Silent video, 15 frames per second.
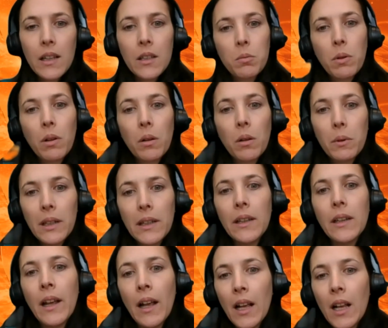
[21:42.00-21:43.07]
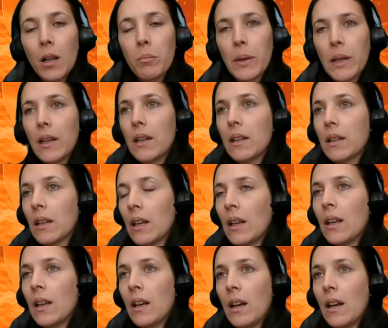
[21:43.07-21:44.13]
It will really help in
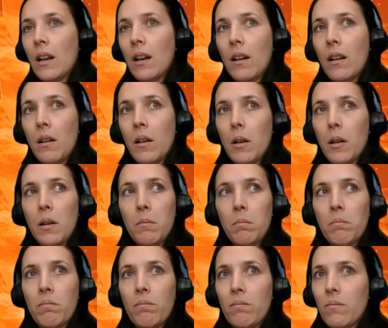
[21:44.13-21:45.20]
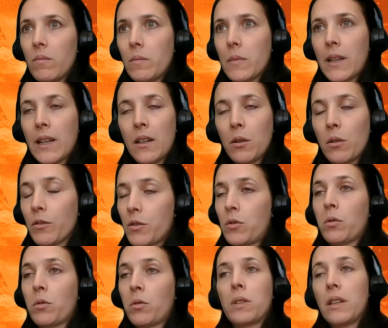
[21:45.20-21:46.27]
kind of
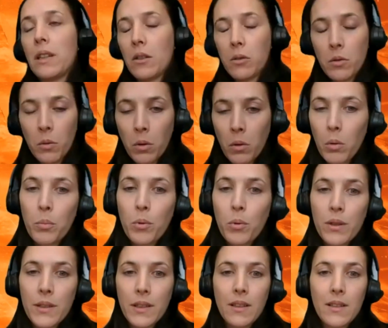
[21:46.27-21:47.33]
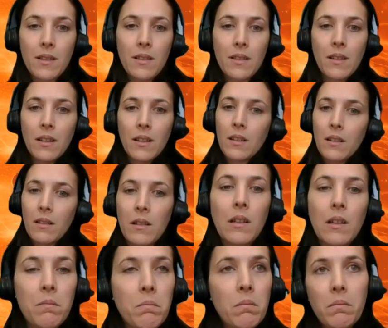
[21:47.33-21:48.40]
sorting out a whole process
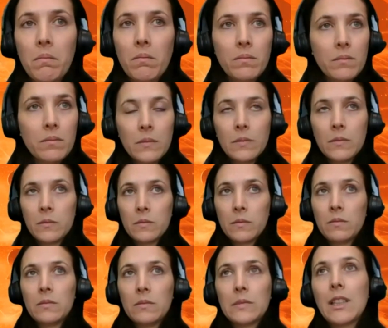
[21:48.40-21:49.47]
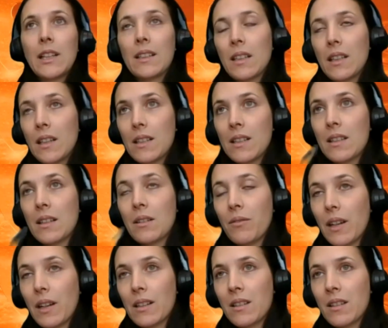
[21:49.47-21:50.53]
that is, in
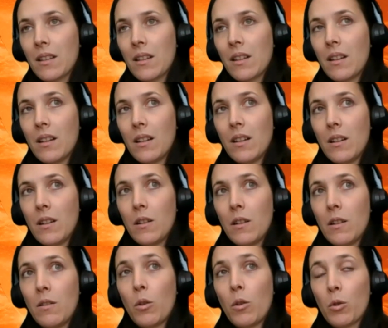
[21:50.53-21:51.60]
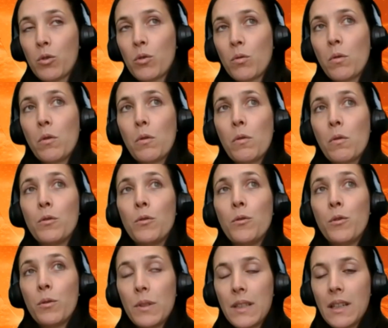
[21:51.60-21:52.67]
fact, also
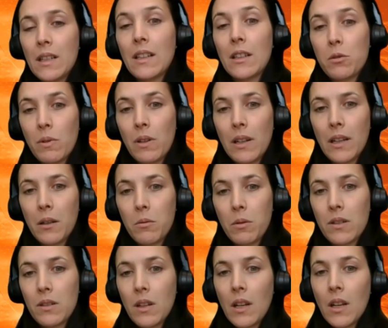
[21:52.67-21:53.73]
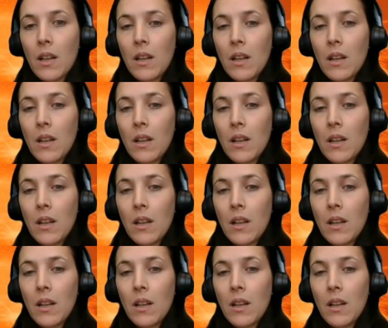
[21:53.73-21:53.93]
using natural language.